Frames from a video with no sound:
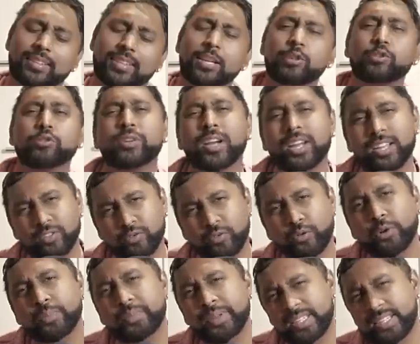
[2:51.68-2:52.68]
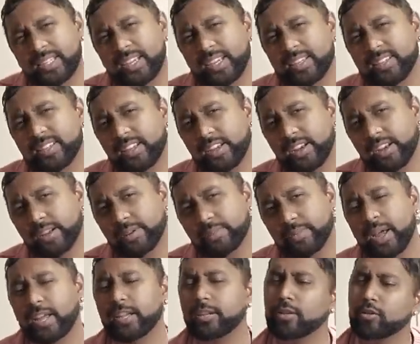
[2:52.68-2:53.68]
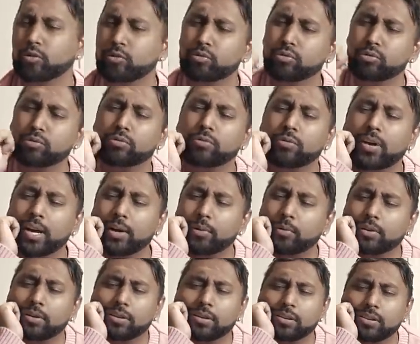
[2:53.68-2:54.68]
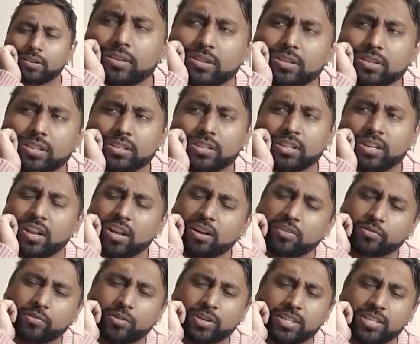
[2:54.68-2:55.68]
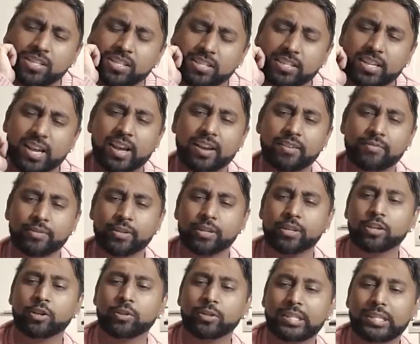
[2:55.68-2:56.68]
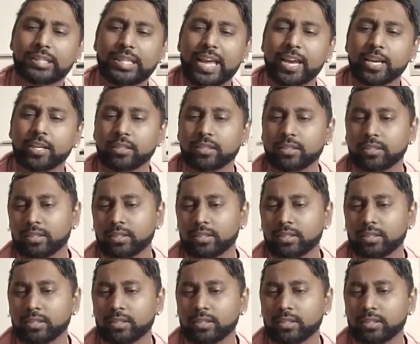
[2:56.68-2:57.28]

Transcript: Is Transformers sexy to him? Wow. There's a lot of questions I have for good old Nathaniel.